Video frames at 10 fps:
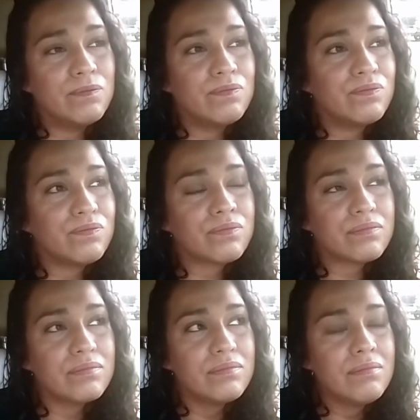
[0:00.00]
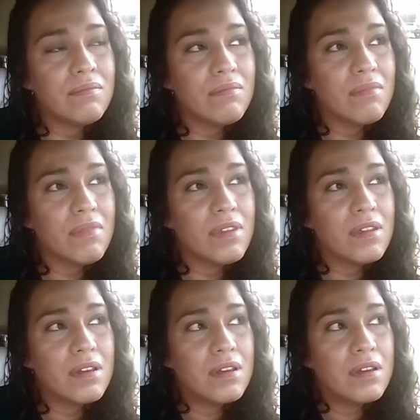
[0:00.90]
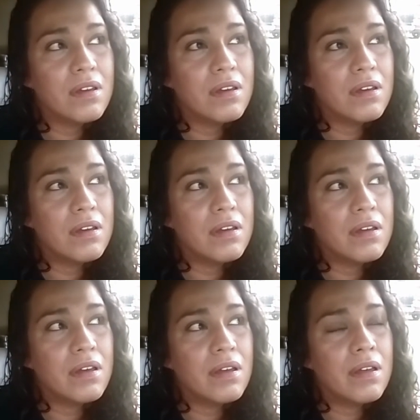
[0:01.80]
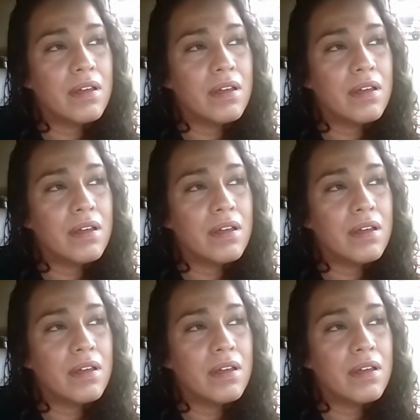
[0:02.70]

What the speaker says: Nobody speaks.